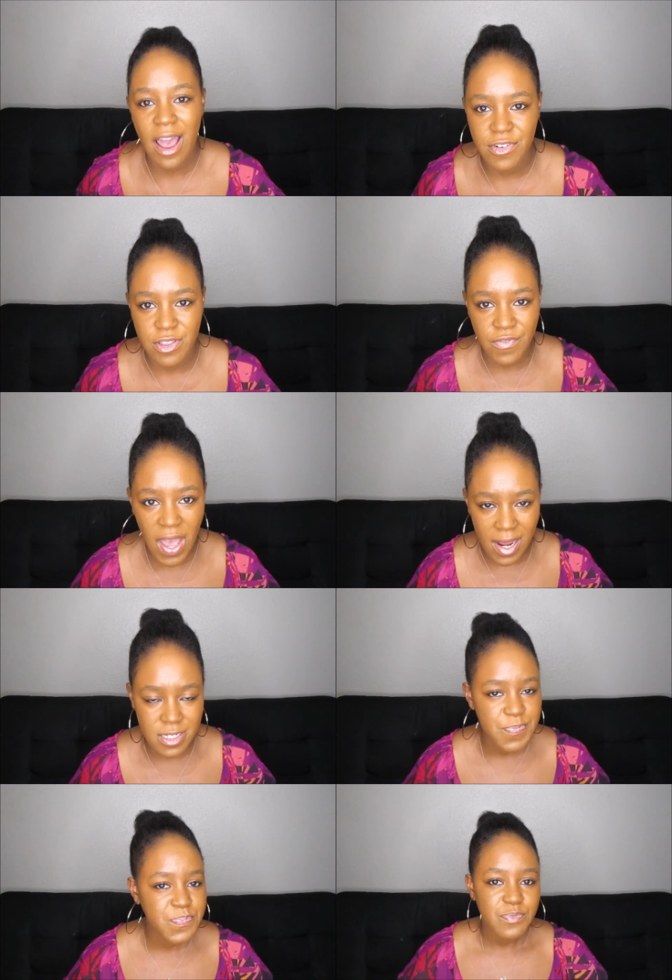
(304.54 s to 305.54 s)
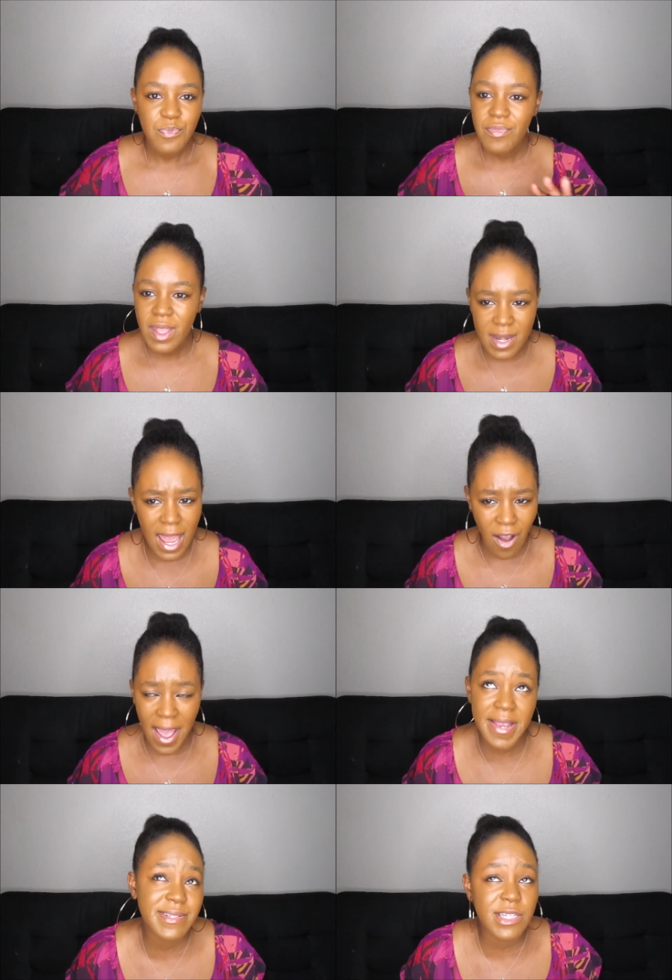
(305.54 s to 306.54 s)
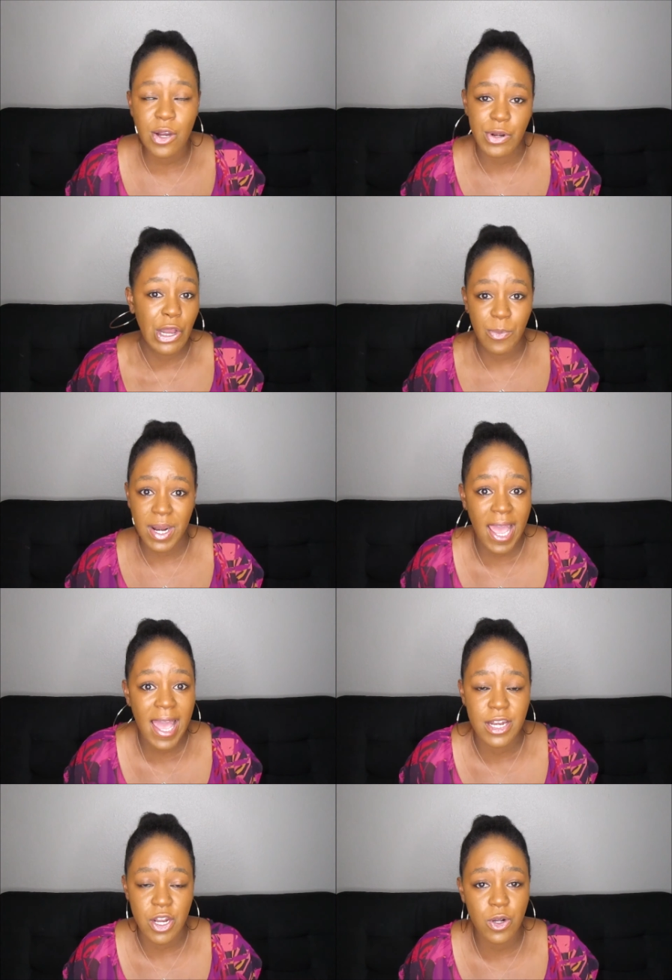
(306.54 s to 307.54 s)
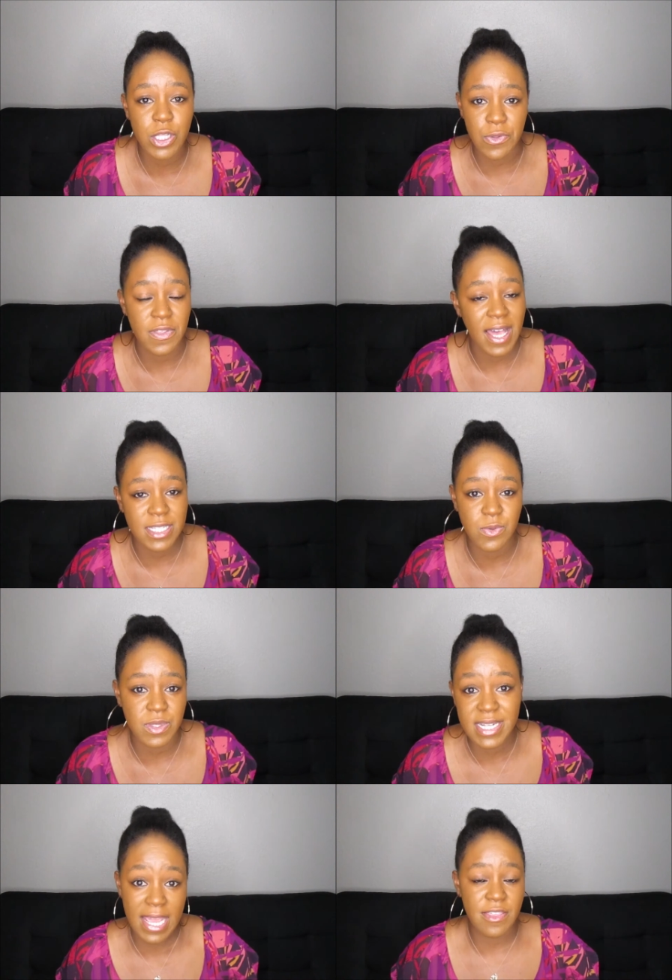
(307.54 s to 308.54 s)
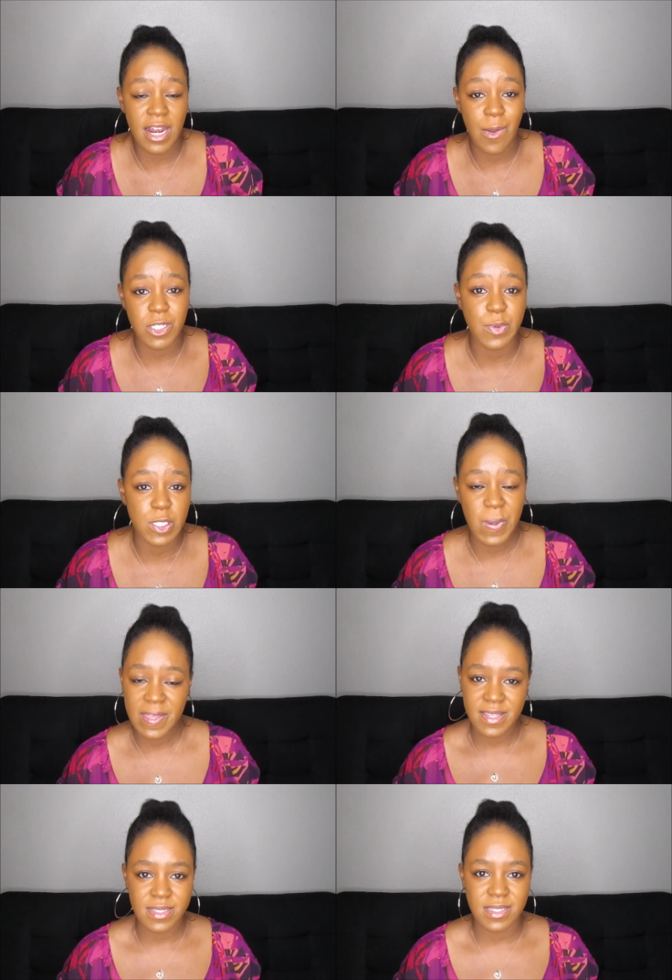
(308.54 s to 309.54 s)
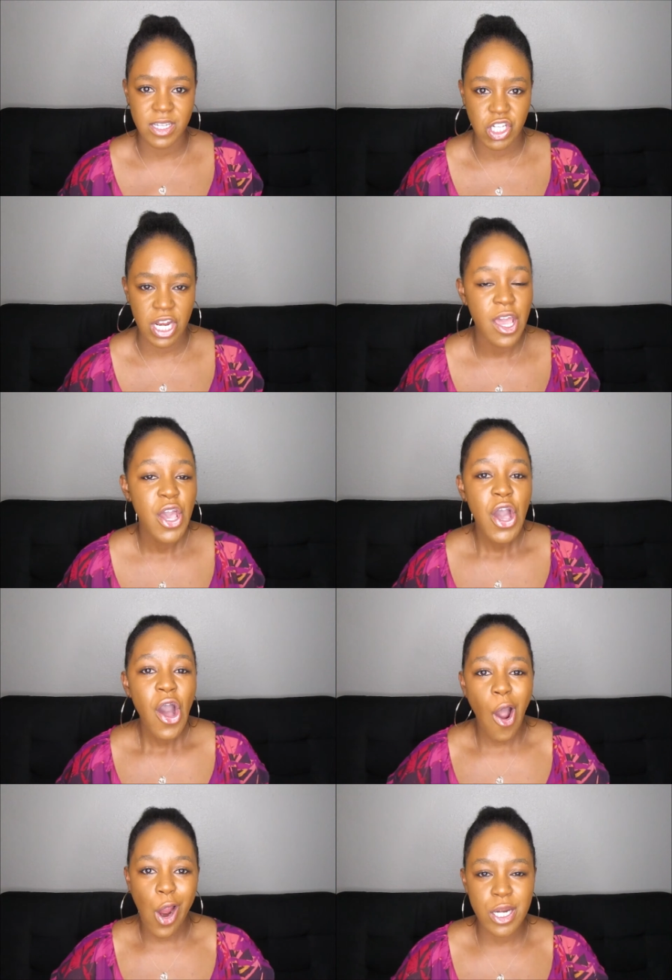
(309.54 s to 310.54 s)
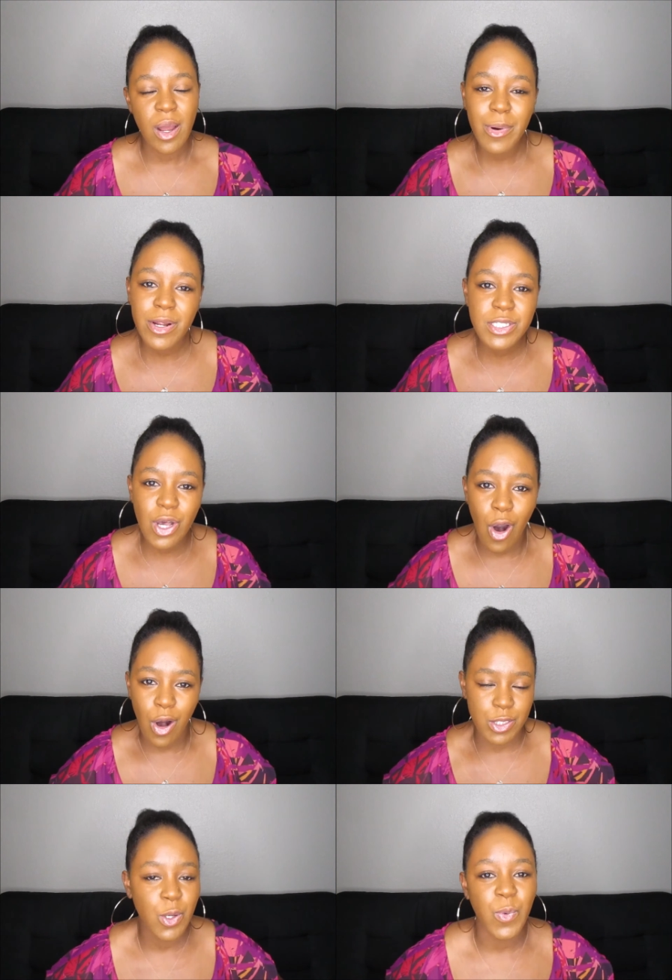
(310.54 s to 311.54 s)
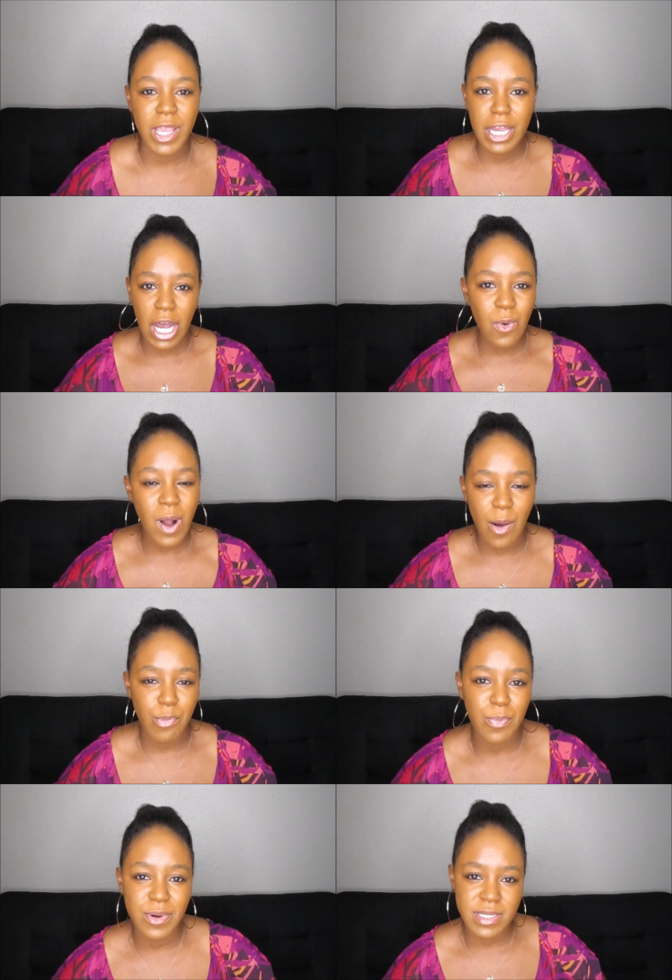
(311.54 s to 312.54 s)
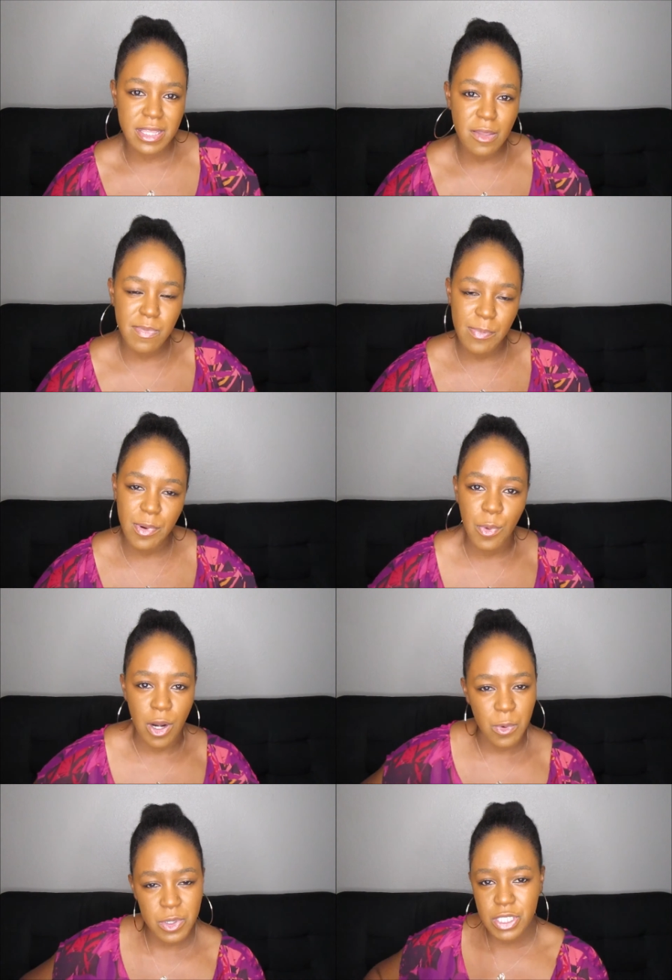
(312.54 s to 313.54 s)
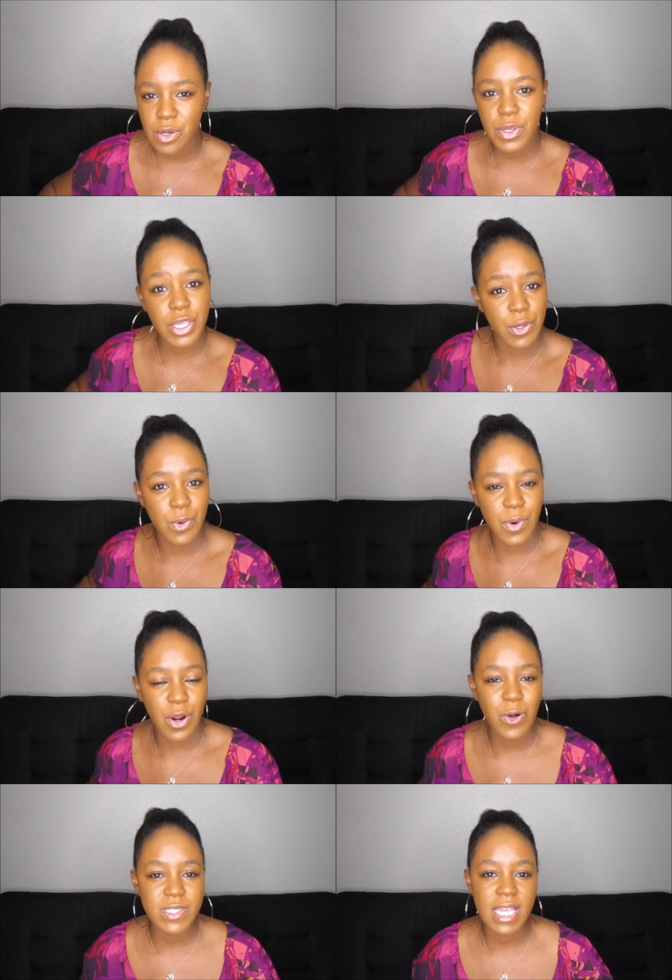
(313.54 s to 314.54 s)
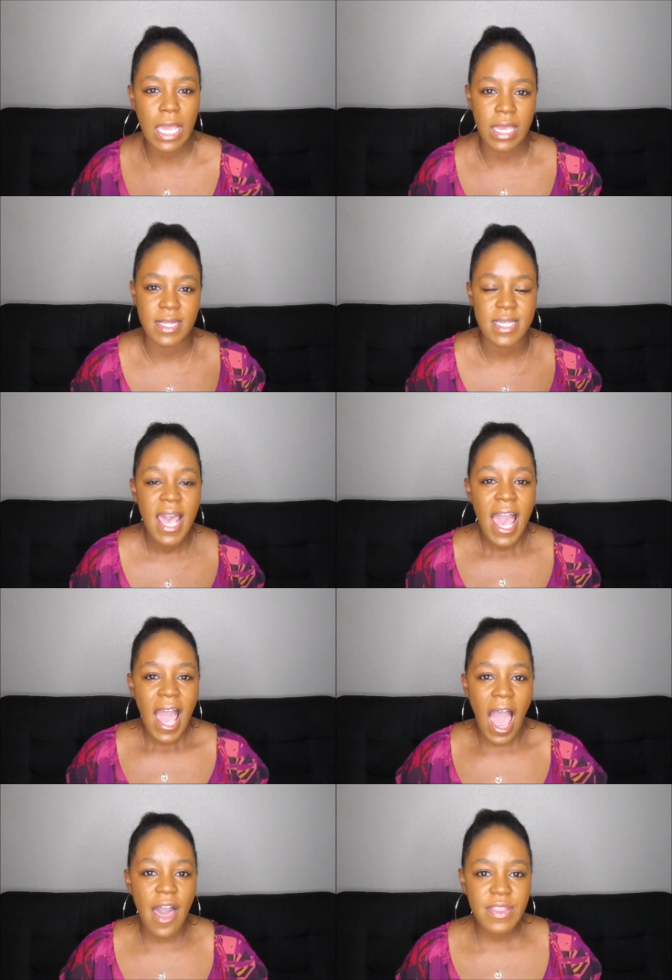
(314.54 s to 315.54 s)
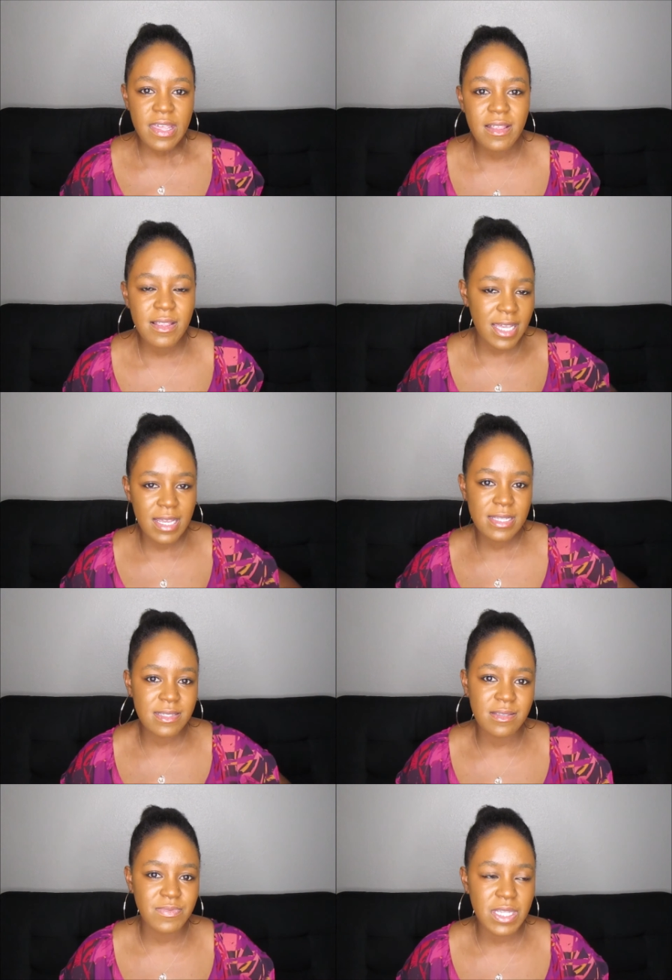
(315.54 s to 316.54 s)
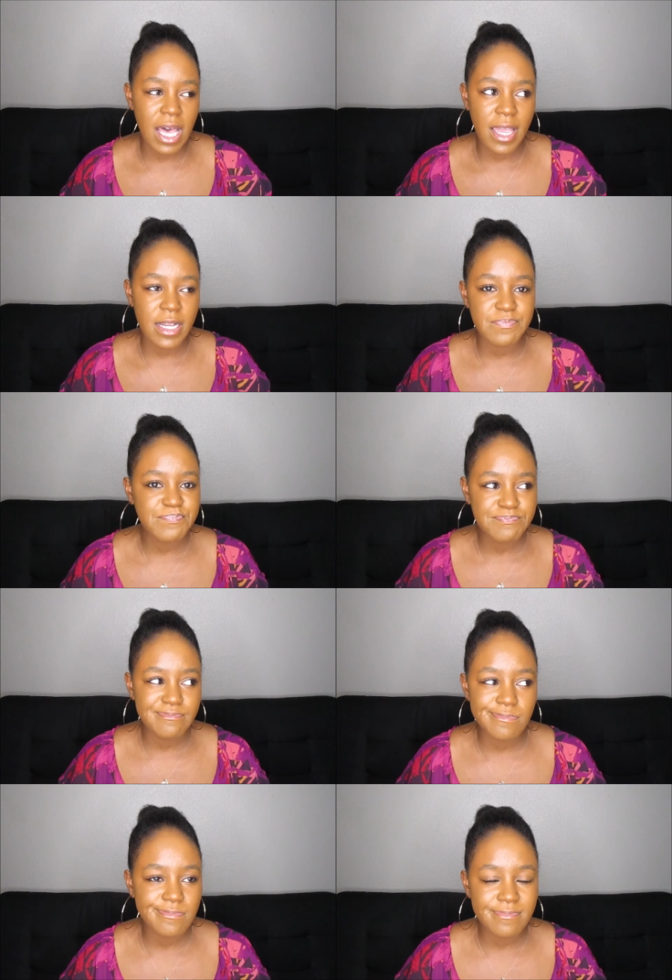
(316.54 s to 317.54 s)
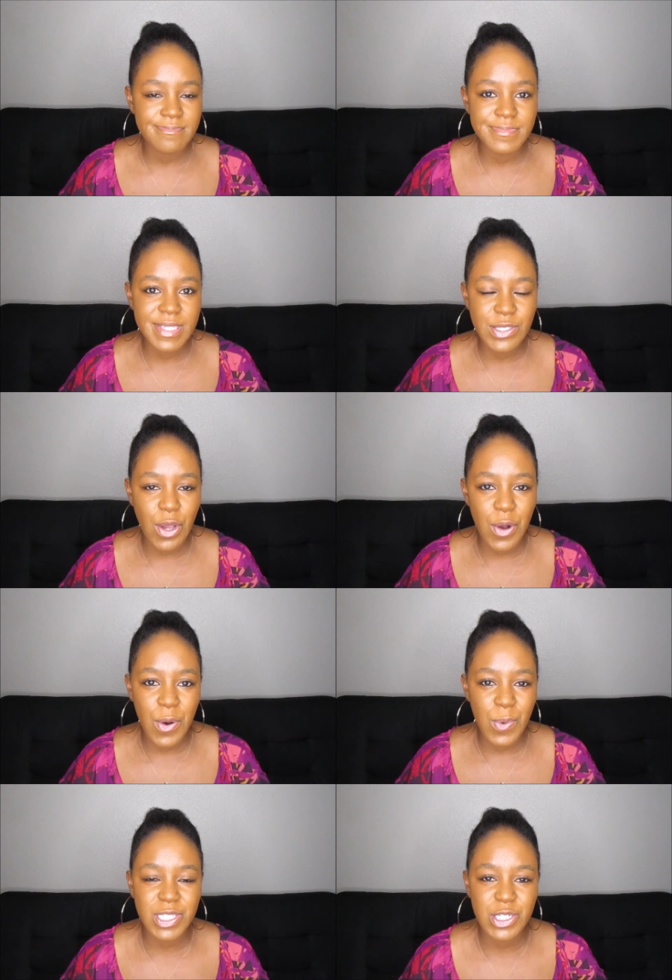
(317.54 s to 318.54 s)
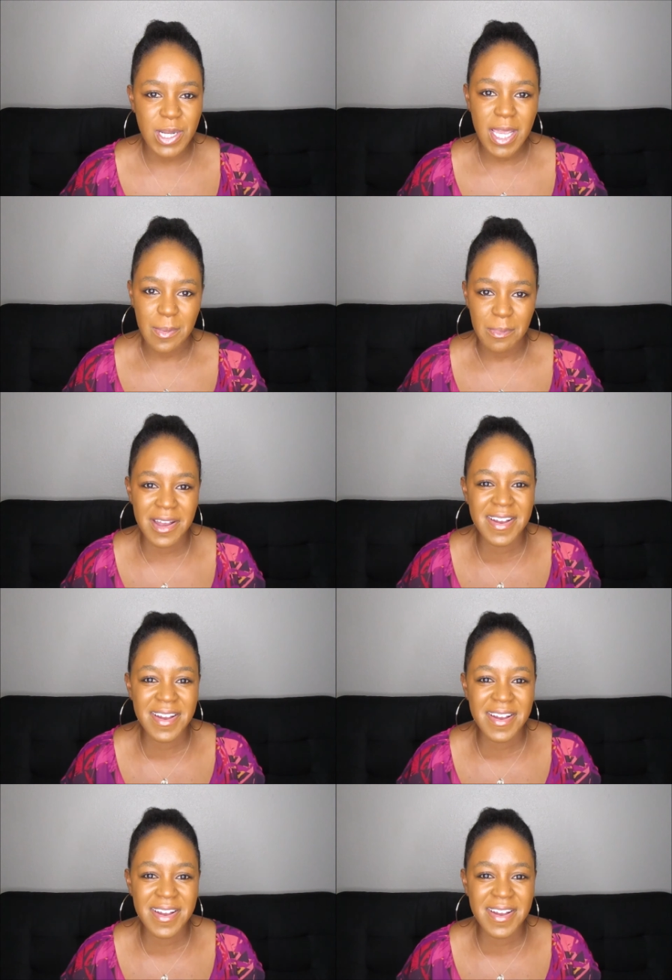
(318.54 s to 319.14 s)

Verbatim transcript: after the fact. Now, I don't know, but I had no clue that that's the day that I was supposed to make this decision. Our number is called, we go up, we present the paperwork, we're so cute, we're holding hands, and then the lady was like, so what's your name